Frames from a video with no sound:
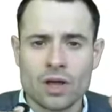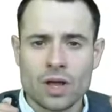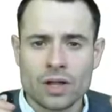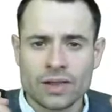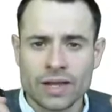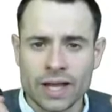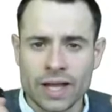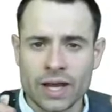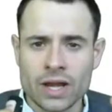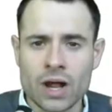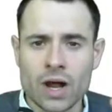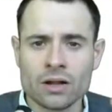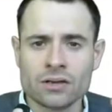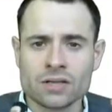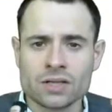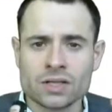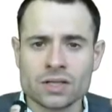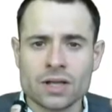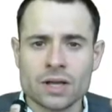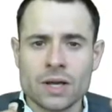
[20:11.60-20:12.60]
There
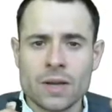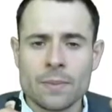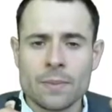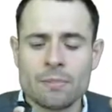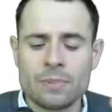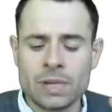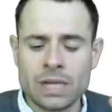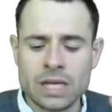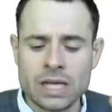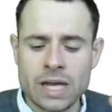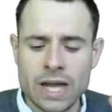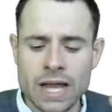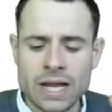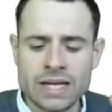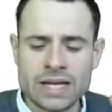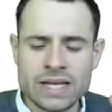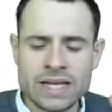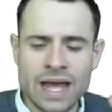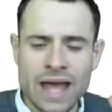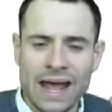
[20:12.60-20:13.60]
cannot be
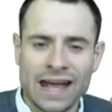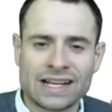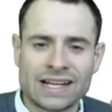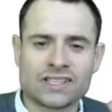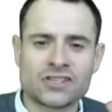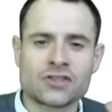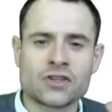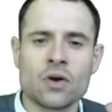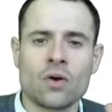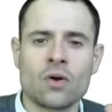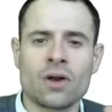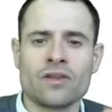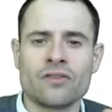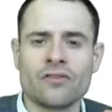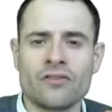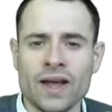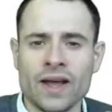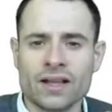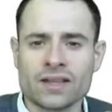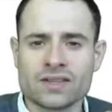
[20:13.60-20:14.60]
any external
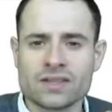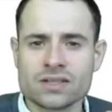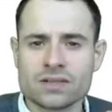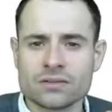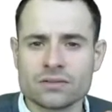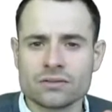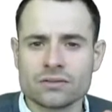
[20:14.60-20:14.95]
effects